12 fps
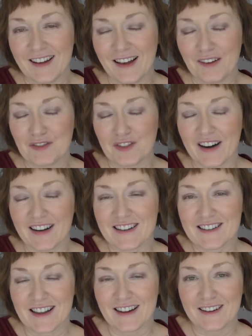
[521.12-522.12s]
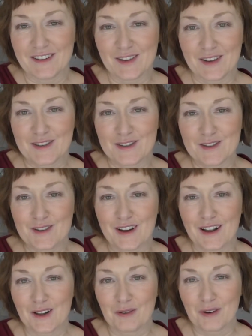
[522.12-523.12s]
after I decided not to do
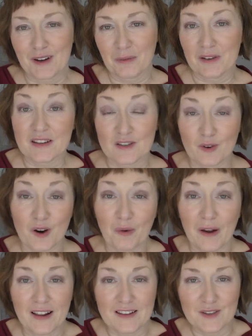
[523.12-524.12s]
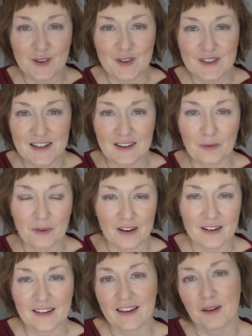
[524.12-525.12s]
colorwork mittens for a while, so you see
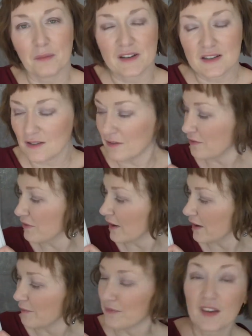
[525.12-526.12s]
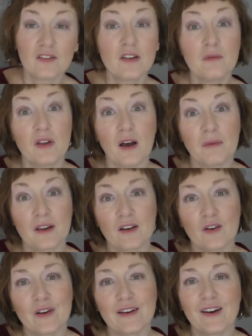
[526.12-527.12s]
where like a bit of flip-flopping
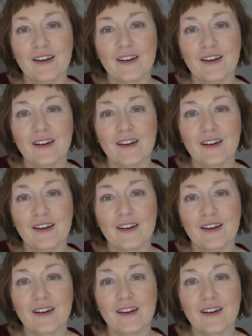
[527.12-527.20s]
going